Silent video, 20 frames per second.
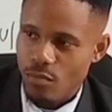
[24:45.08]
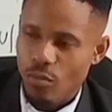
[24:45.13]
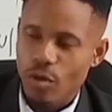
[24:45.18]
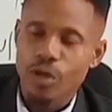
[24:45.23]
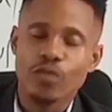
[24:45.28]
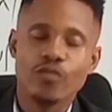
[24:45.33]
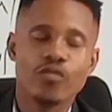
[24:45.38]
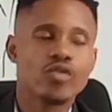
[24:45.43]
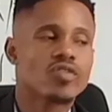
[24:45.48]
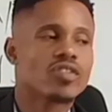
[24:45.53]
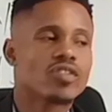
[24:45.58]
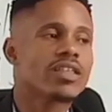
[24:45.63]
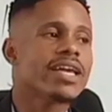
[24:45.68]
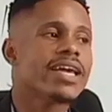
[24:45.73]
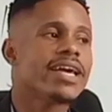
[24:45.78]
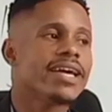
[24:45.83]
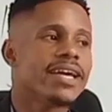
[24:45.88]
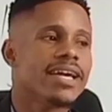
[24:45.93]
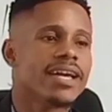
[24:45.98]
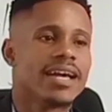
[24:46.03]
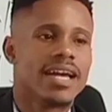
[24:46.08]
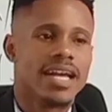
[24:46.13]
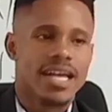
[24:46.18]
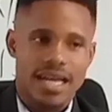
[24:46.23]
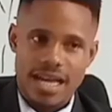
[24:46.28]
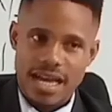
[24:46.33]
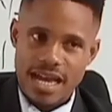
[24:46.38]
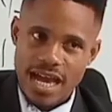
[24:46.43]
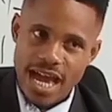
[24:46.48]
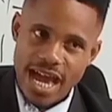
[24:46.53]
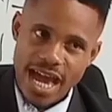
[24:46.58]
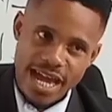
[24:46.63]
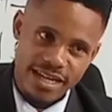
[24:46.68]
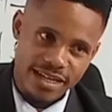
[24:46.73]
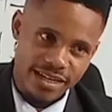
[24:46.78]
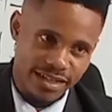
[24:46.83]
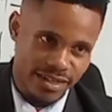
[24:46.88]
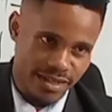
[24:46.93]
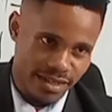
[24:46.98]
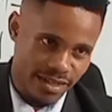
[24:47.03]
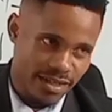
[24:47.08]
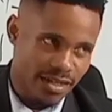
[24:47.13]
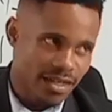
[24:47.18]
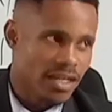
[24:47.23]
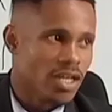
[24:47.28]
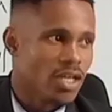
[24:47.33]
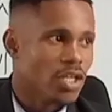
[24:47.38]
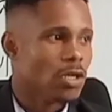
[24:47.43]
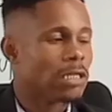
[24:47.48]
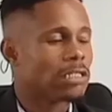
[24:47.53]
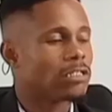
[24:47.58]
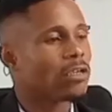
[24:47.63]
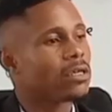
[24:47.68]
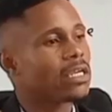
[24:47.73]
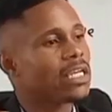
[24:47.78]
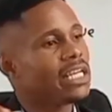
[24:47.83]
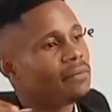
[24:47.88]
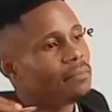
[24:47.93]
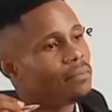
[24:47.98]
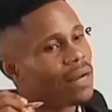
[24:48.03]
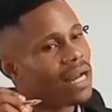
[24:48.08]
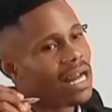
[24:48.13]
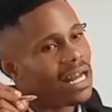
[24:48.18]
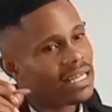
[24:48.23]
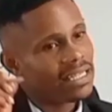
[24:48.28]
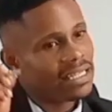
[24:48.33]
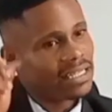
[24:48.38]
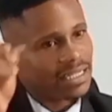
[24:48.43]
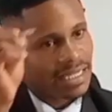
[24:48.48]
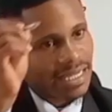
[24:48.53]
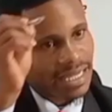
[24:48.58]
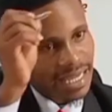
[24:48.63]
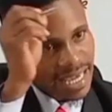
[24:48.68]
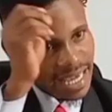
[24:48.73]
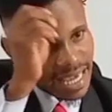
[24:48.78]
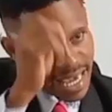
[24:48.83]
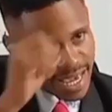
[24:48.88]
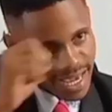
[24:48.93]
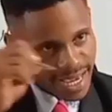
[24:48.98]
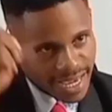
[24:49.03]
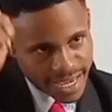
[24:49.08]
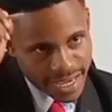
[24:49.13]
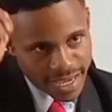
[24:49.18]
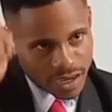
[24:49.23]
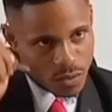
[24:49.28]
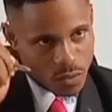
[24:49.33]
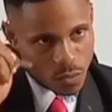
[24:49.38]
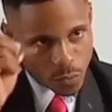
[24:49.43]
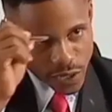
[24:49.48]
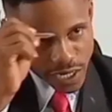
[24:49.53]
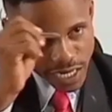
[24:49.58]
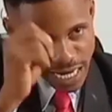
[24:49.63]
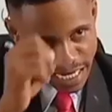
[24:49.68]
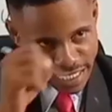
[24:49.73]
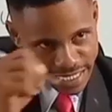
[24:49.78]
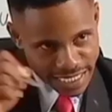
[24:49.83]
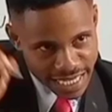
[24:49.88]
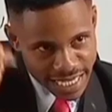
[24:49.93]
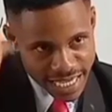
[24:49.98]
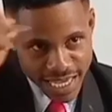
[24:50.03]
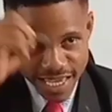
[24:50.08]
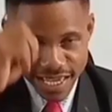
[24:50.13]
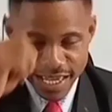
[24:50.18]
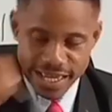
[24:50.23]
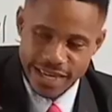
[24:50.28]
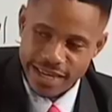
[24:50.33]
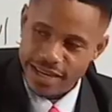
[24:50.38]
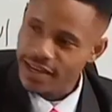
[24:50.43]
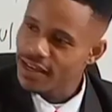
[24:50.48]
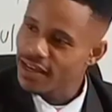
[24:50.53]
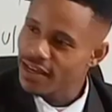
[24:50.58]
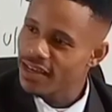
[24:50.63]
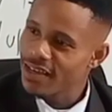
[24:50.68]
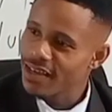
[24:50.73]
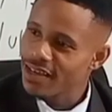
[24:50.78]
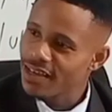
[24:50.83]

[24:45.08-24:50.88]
But if you say hen, you are talking about the A with an E.